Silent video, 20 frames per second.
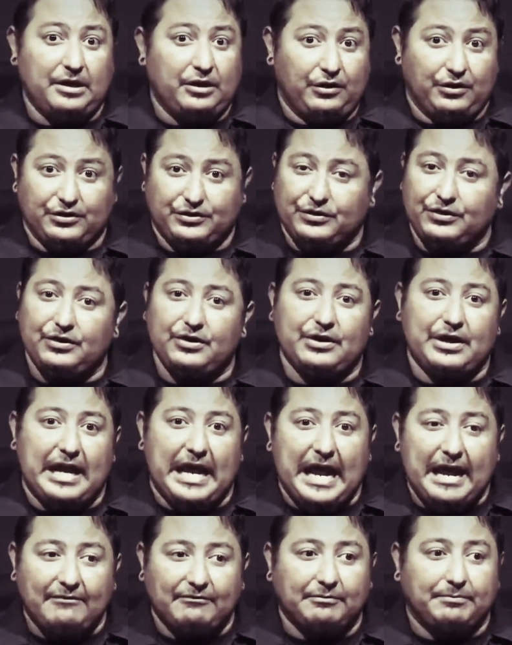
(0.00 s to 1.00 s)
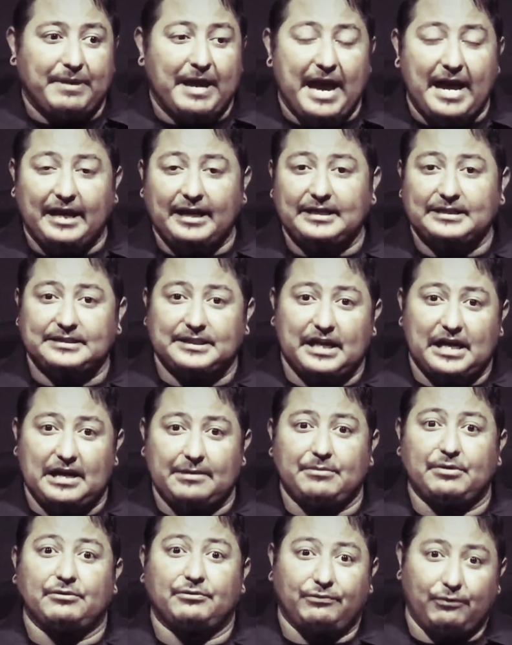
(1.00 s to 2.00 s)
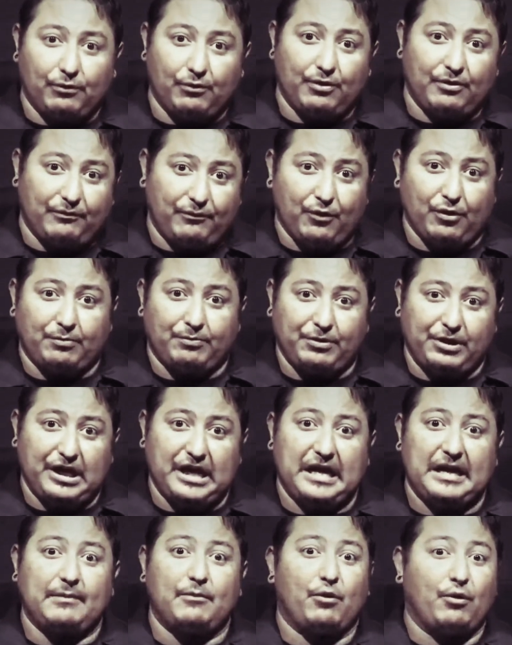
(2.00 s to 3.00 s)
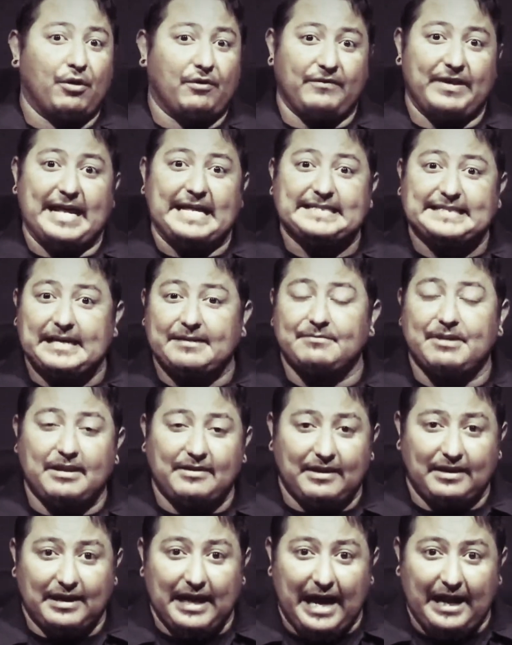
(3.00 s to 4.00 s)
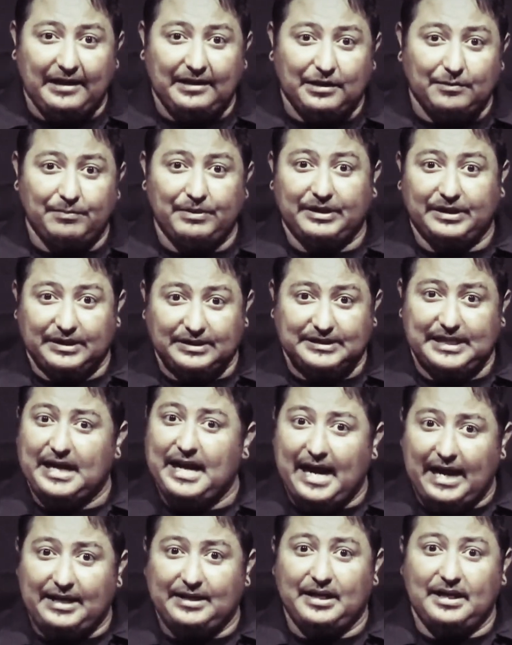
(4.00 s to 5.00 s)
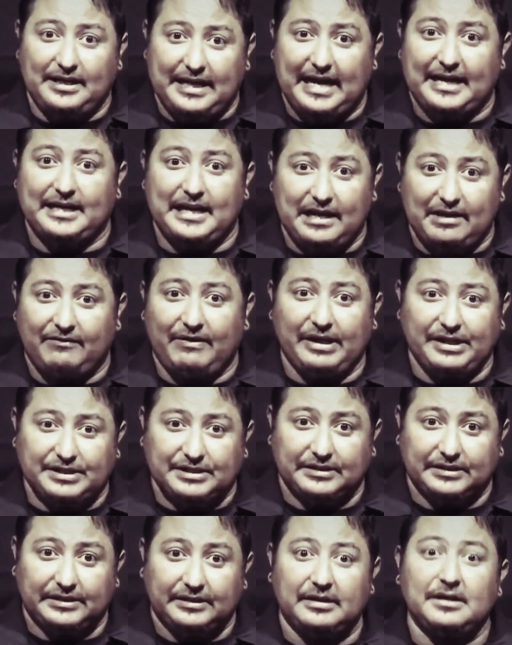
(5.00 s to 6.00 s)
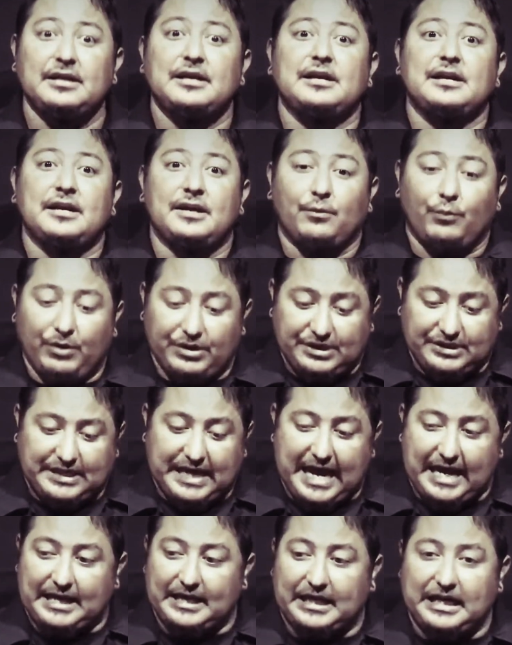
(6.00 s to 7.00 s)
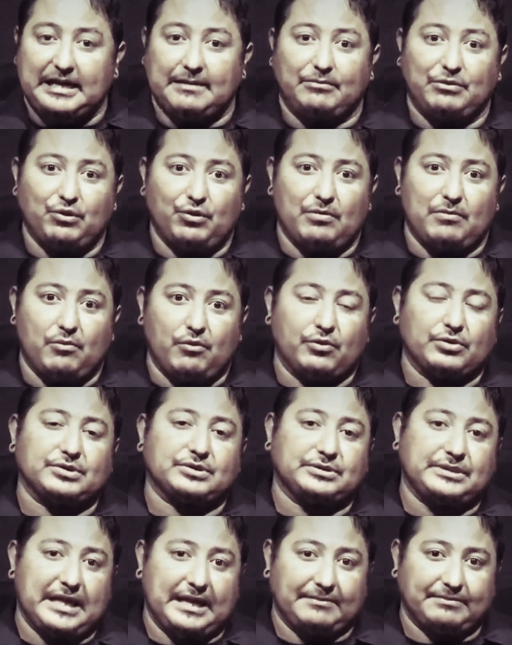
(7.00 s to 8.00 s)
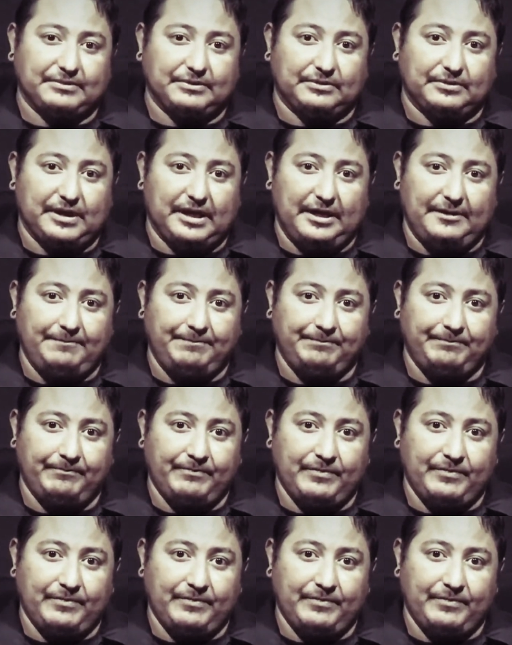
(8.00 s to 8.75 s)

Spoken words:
You're still gonna have a packing time of 4 p.m. or that same day they got here because they got done that day eventually. We just had to keep doing more steps, okay?